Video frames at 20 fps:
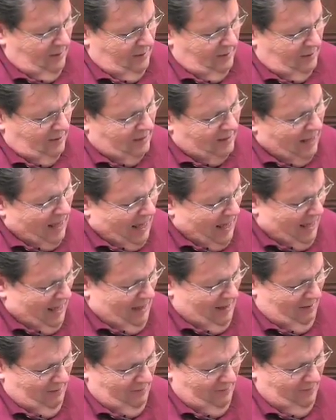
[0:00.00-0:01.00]

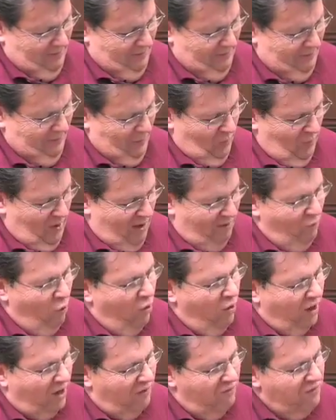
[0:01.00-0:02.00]
Today, we have
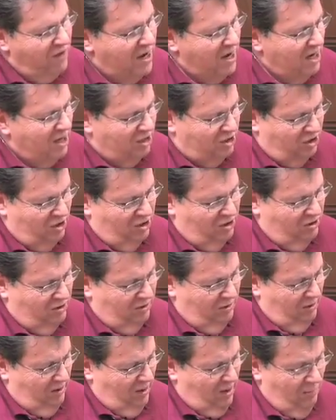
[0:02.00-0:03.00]
all the conveniences,
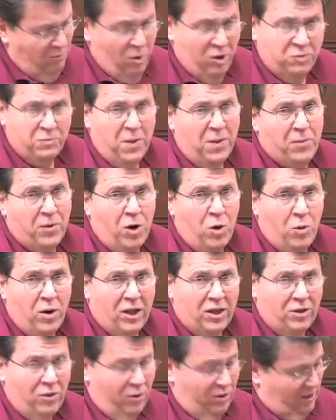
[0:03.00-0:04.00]
and most people don't
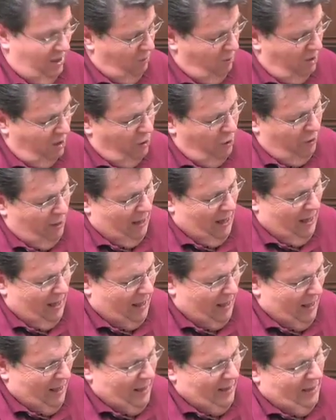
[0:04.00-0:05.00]
want to do it. They want
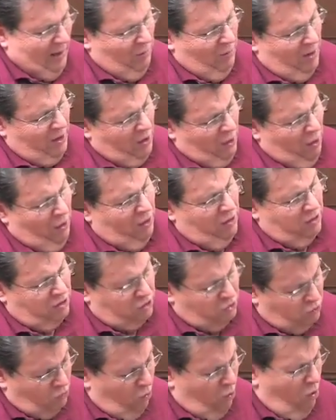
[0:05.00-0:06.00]
to go to the
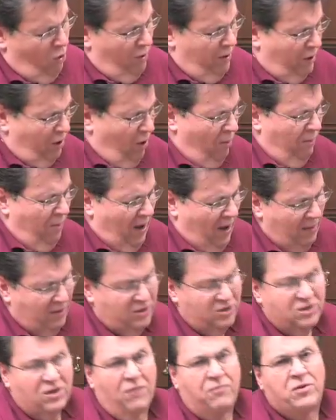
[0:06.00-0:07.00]
store and go buy
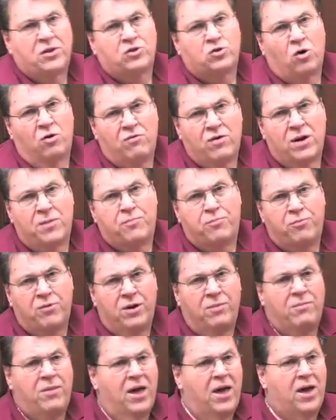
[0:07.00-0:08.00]
the stuff that's already
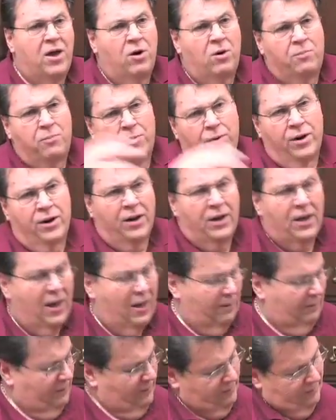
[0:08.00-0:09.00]
pre-made or put it
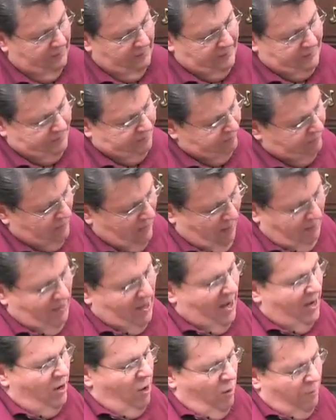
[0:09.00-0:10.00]
out. I
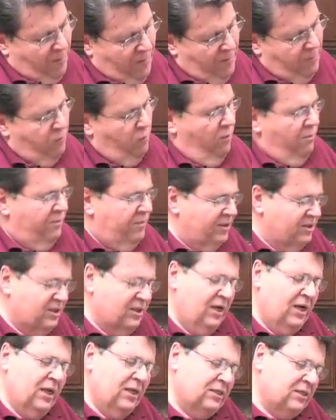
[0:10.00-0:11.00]
mean, I know people are
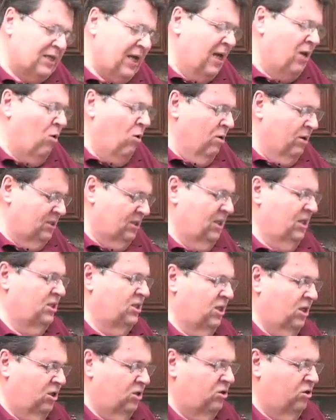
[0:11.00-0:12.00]
busy and it's not always
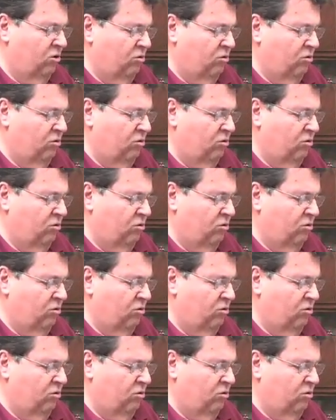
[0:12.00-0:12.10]
easy to